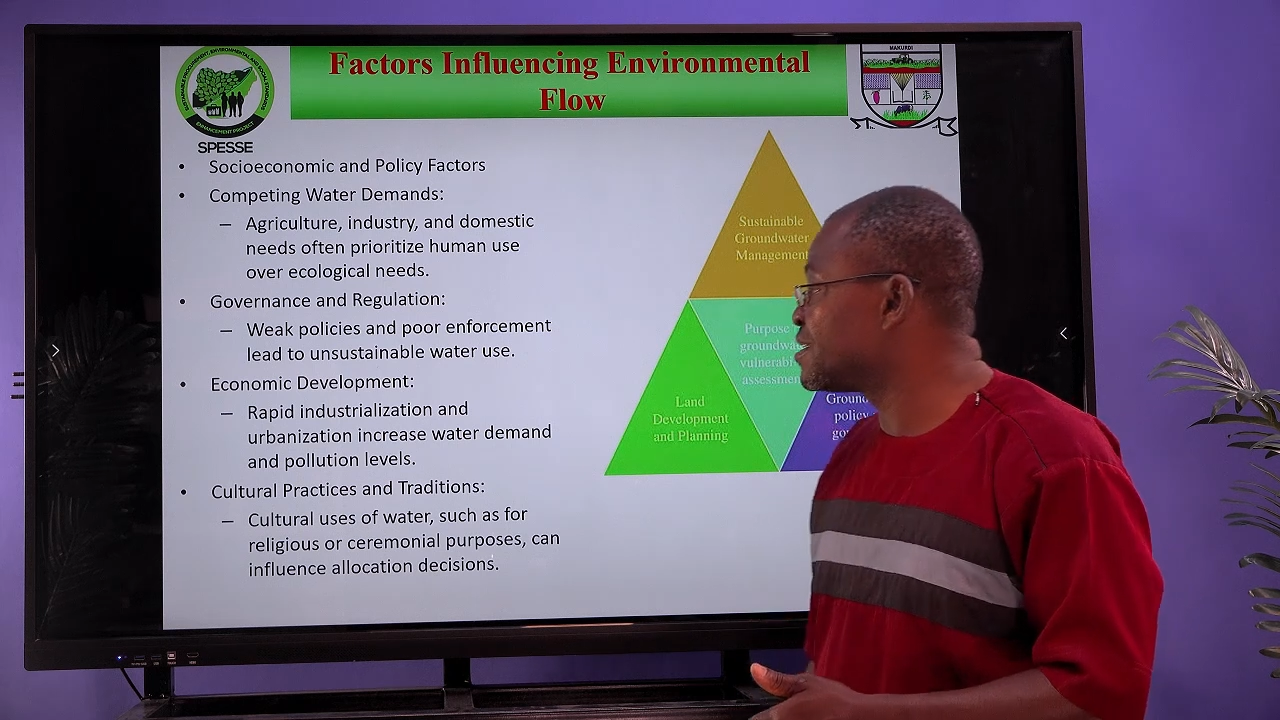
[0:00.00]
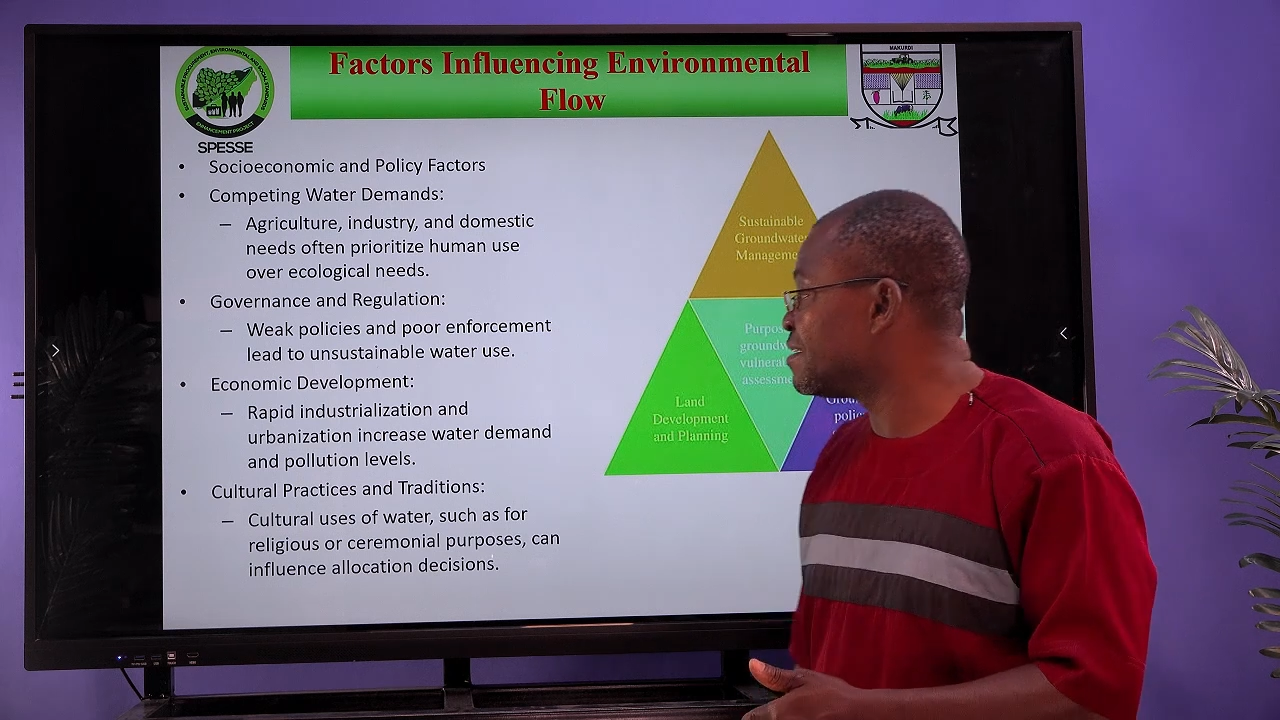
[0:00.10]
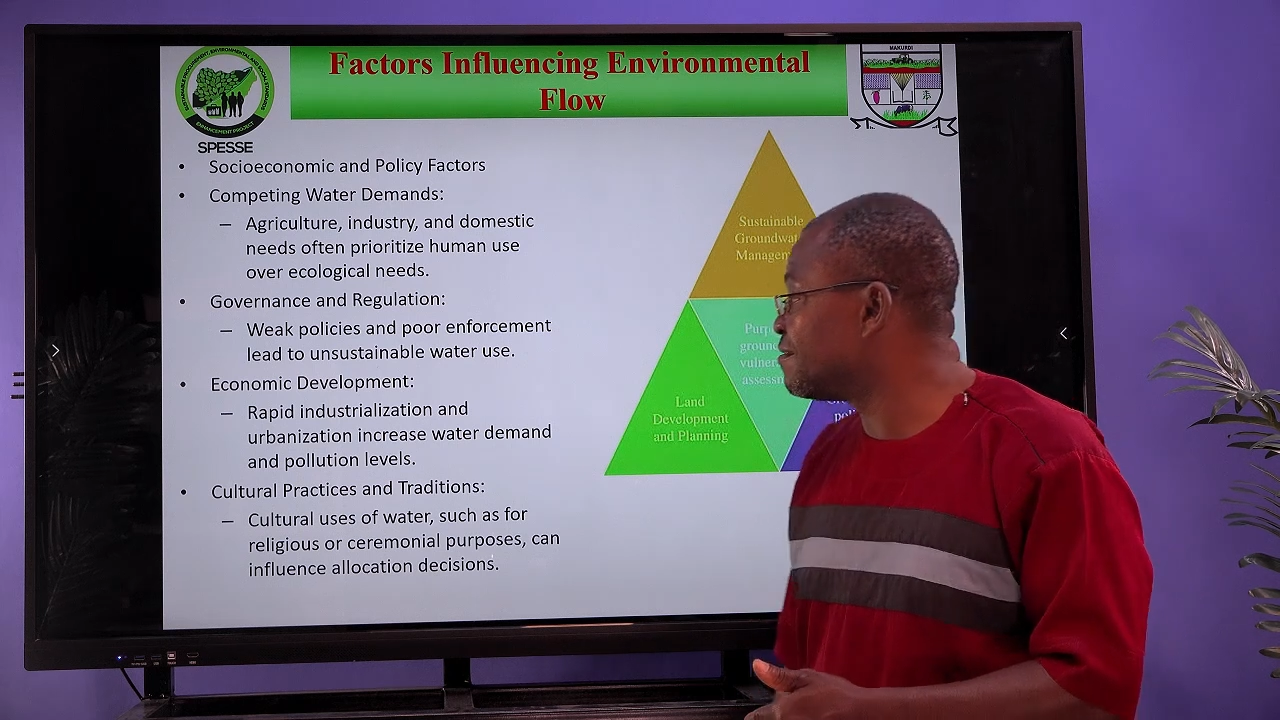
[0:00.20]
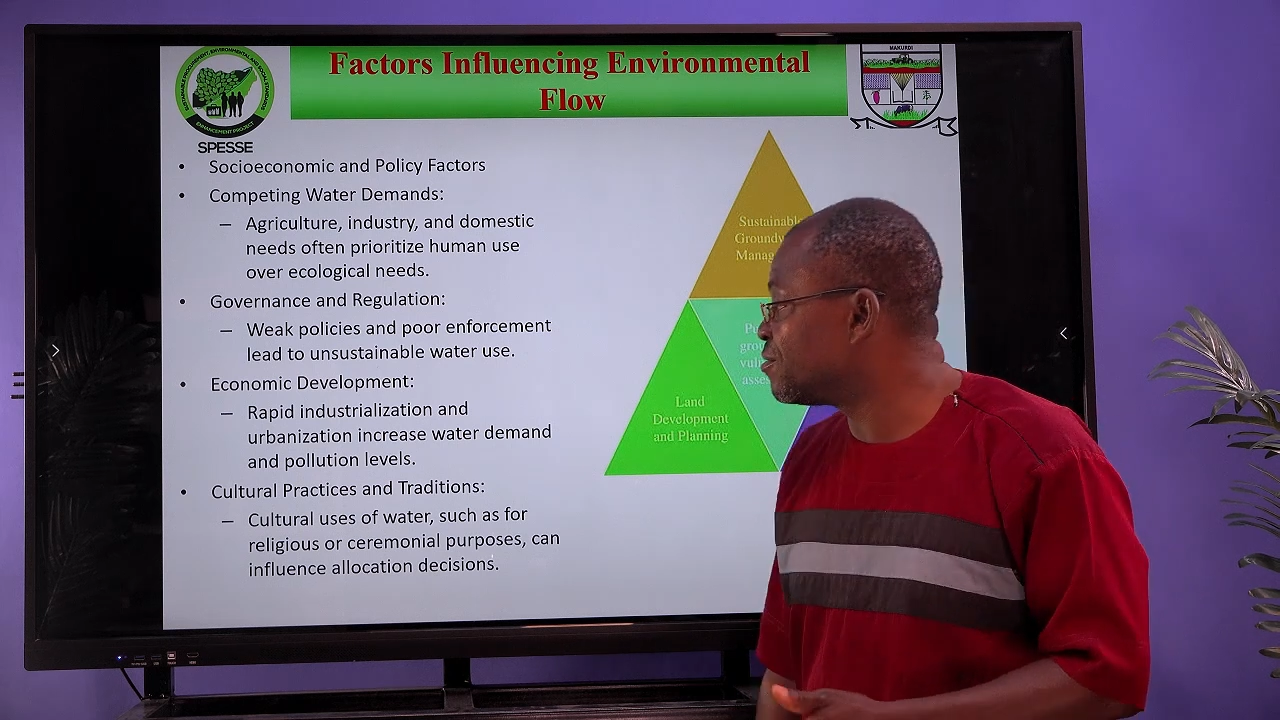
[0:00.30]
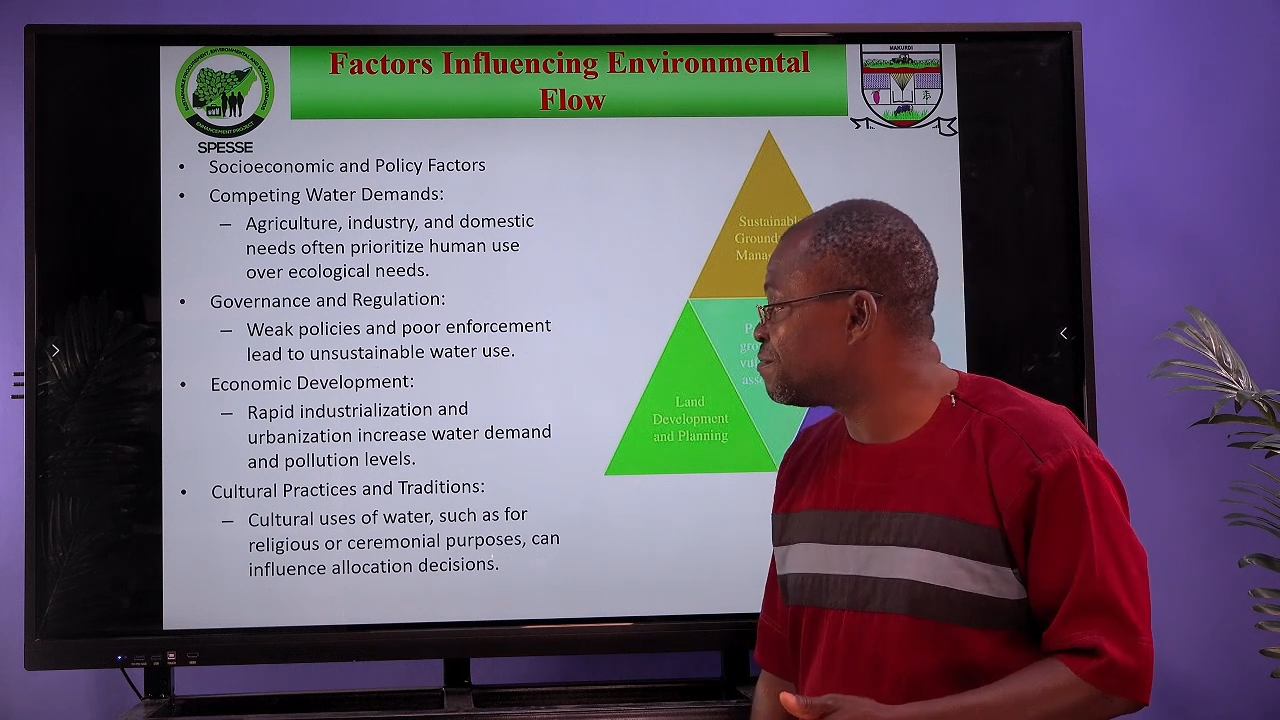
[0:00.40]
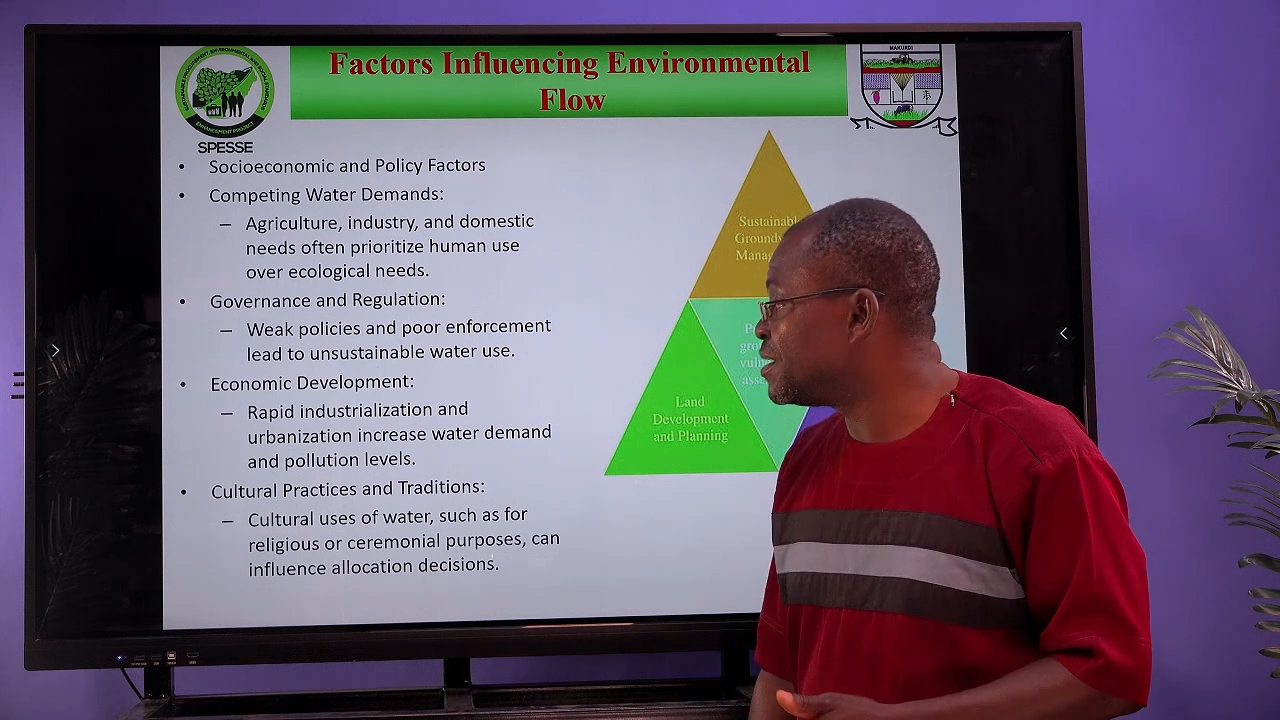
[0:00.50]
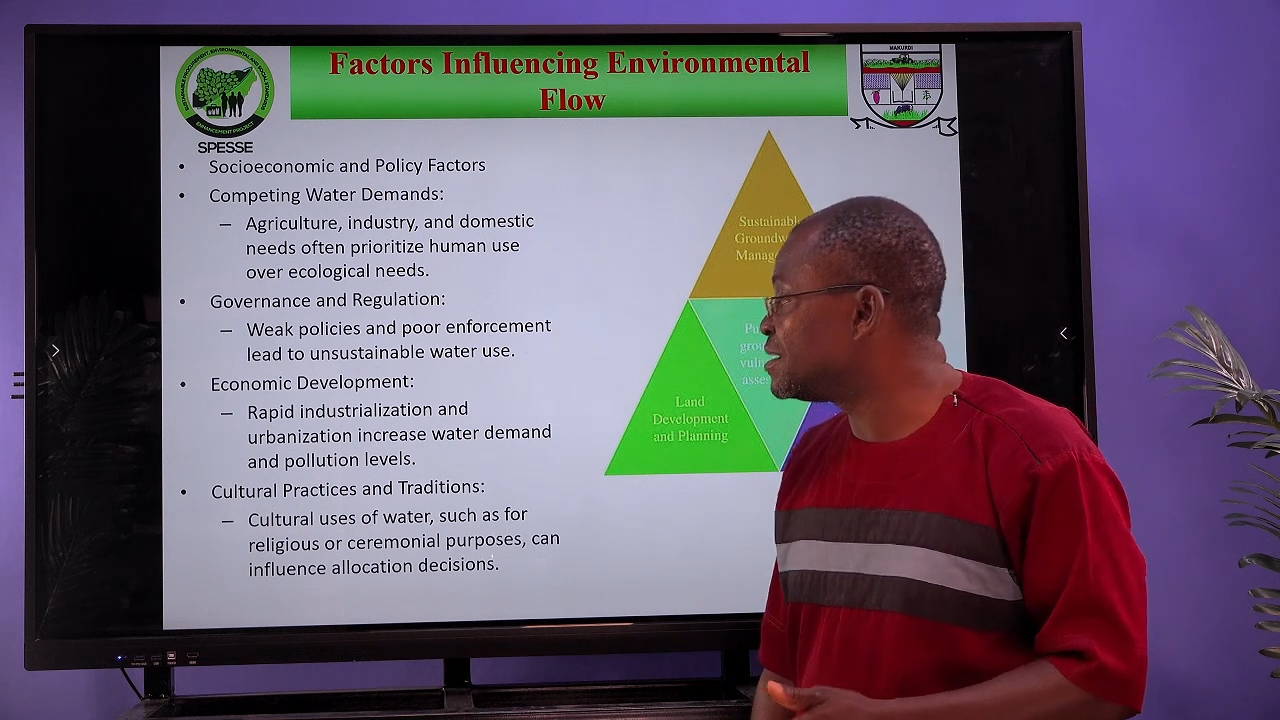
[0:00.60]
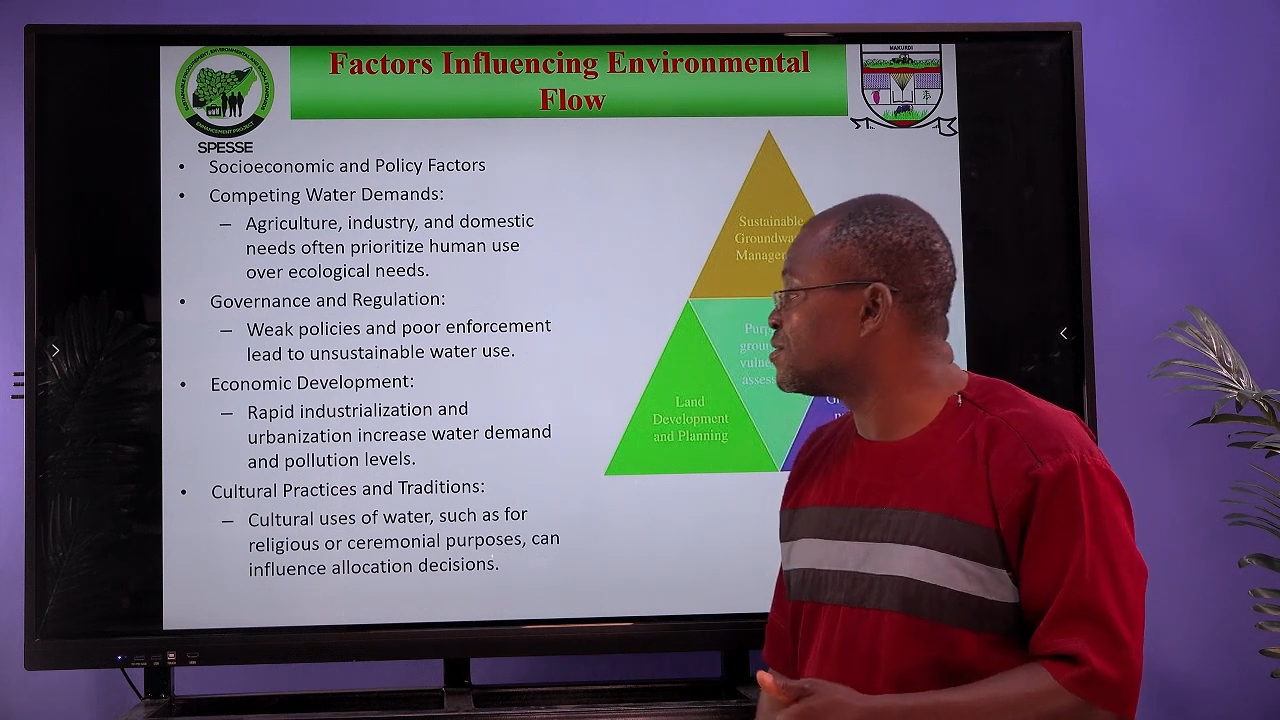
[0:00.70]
development